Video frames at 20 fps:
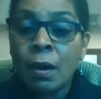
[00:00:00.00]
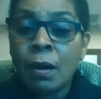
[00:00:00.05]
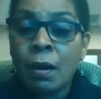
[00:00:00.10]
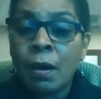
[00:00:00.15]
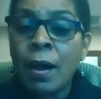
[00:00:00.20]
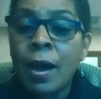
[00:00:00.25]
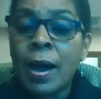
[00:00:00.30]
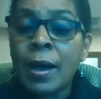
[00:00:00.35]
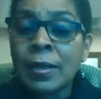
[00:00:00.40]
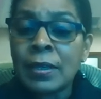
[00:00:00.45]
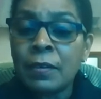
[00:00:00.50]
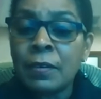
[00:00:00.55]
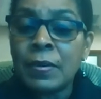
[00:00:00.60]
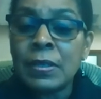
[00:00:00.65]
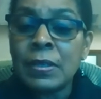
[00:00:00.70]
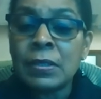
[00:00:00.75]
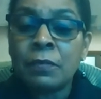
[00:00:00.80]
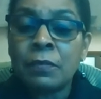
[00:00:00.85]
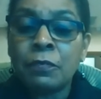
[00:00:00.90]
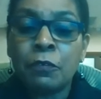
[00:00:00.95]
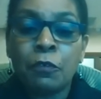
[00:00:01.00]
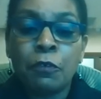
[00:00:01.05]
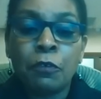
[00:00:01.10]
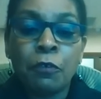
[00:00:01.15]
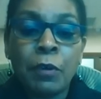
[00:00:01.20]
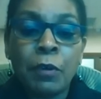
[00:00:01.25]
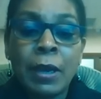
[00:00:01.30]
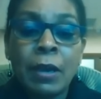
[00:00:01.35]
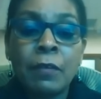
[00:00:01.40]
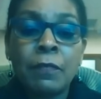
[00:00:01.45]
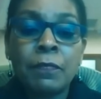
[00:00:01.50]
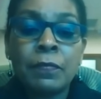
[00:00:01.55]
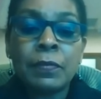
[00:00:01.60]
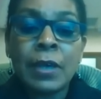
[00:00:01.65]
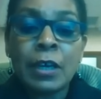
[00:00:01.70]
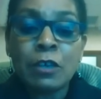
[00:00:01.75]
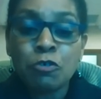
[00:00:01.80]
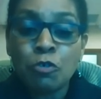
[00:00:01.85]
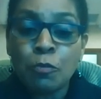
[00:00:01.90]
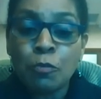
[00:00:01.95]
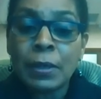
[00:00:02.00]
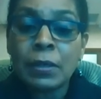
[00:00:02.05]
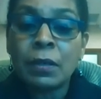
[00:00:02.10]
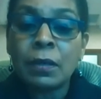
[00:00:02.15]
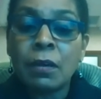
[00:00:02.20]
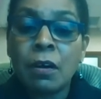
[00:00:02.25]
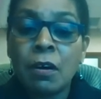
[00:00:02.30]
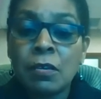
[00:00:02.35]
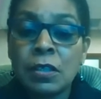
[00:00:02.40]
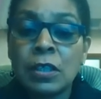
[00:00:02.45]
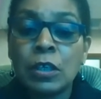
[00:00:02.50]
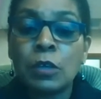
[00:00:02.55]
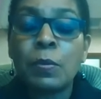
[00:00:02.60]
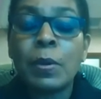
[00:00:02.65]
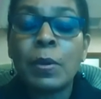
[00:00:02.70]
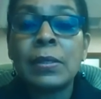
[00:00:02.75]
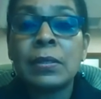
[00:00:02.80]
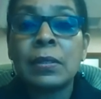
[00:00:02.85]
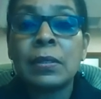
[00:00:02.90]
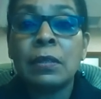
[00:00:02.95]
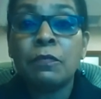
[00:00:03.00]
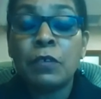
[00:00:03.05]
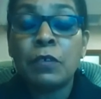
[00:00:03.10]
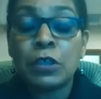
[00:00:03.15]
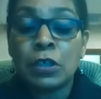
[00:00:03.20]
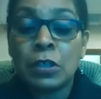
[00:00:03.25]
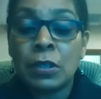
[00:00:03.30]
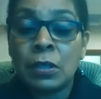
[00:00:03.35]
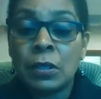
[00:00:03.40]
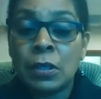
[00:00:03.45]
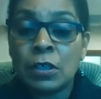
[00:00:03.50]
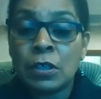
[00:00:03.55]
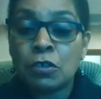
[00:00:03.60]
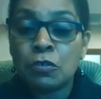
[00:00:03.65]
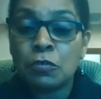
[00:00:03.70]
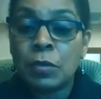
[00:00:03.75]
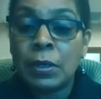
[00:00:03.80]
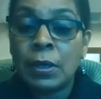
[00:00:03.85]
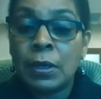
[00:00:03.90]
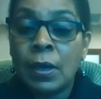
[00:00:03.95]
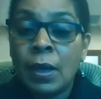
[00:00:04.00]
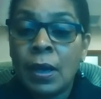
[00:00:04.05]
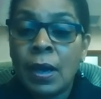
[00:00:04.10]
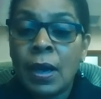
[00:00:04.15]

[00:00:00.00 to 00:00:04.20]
are activities of grave detrimental consequence in the fishing industry,